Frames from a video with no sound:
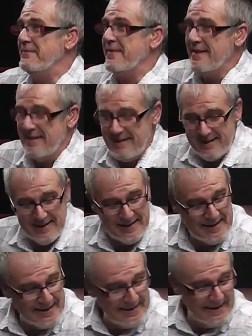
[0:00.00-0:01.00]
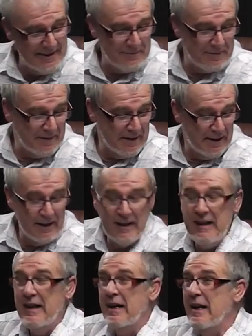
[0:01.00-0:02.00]
No, didn't I happen. on the drive
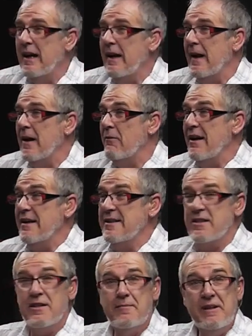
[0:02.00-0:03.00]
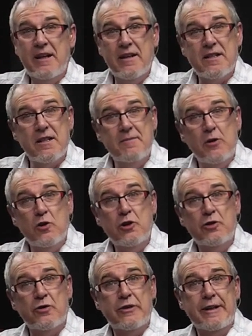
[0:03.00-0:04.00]
instead. Well, it's going to be it's going to be a good
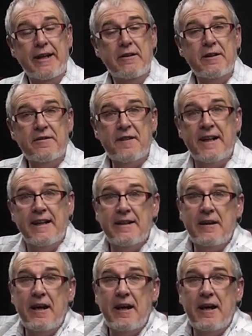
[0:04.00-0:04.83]
show tonight. You're going to find